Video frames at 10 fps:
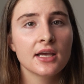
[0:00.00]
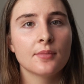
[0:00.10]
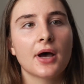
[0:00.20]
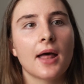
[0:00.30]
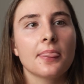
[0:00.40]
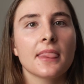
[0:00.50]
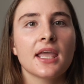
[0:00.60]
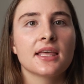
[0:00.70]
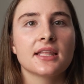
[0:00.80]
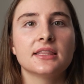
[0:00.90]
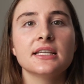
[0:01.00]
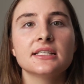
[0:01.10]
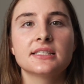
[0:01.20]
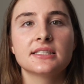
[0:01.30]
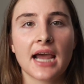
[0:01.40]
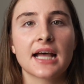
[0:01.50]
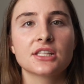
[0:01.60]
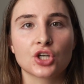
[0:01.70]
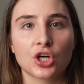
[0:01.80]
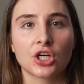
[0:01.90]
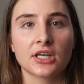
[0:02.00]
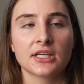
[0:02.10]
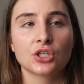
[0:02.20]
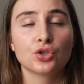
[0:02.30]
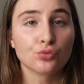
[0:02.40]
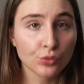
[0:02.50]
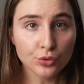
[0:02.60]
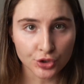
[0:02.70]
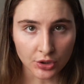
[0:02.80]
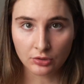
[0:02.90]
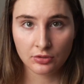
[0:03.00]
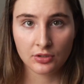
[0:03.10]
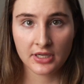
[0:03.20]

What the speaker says: But these stats are crucial